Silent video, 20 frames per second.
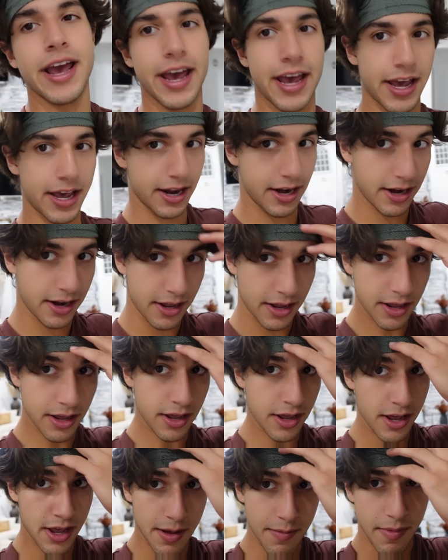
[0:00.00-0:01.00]
and
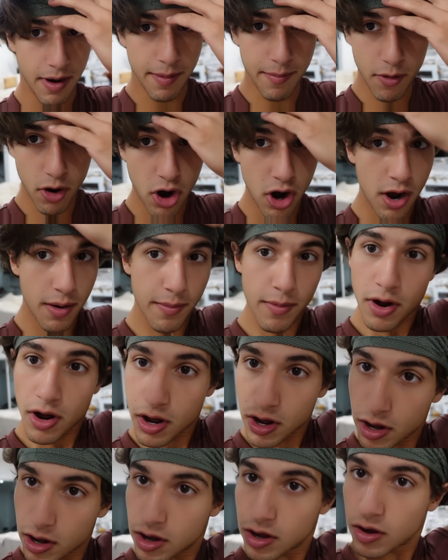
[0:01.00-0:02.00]
my mom
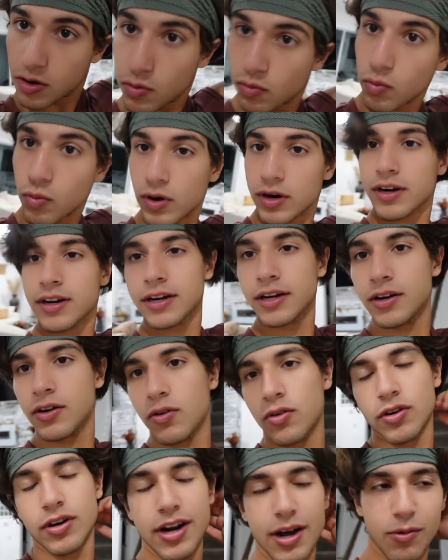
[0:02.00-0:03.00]
wanted,
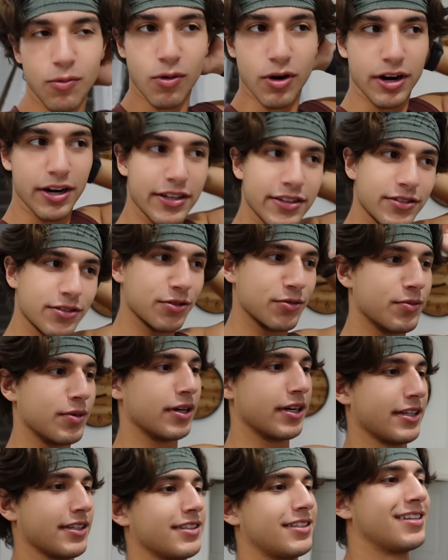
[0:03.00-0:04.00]
or not wanted to,
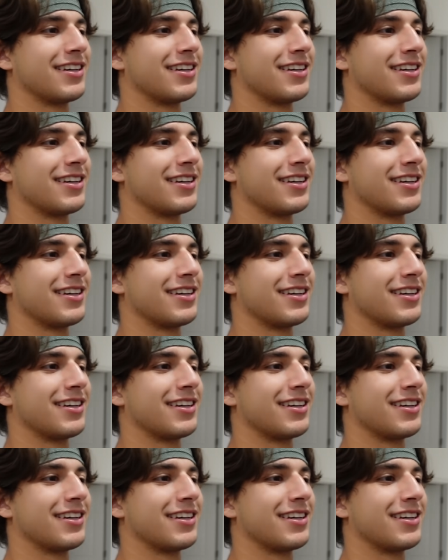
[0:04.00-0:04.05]
but